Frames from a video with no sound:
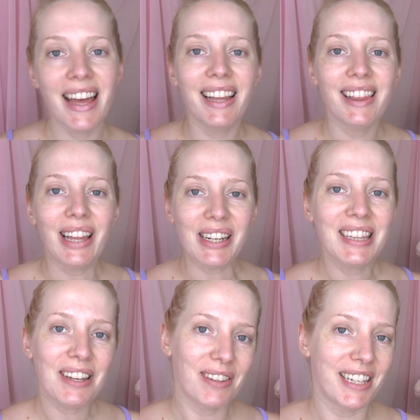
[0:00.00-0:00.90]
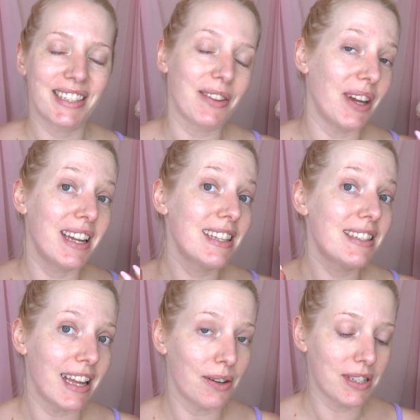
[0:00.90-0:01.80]
Hello lovelies, so it
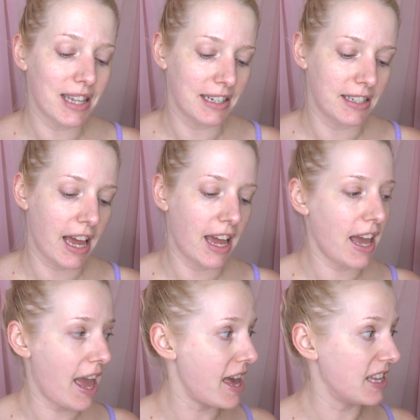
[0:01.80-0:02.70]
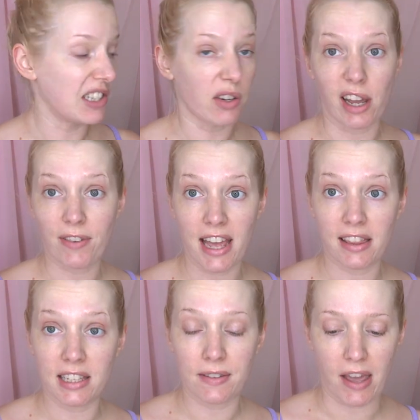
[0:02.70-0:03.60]
is now Saturday and so I've
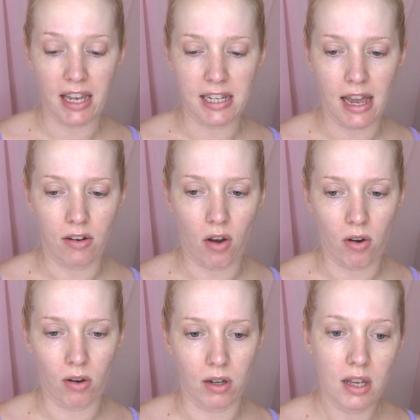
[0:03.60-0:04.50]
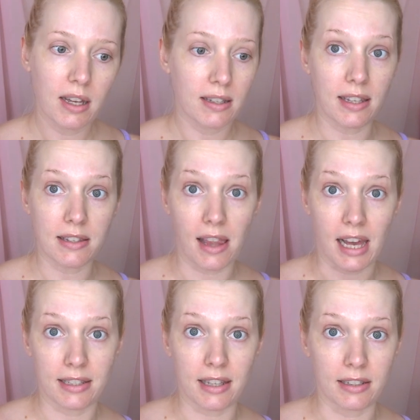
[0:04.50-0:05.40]
had this fake tan on since
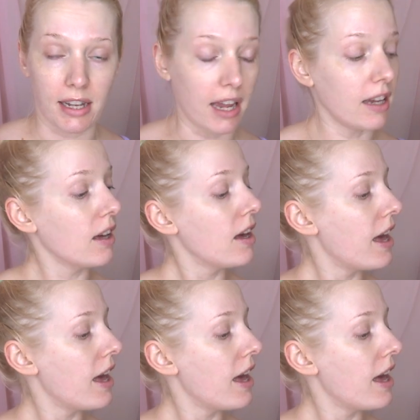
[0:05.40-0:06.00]
last Sunday.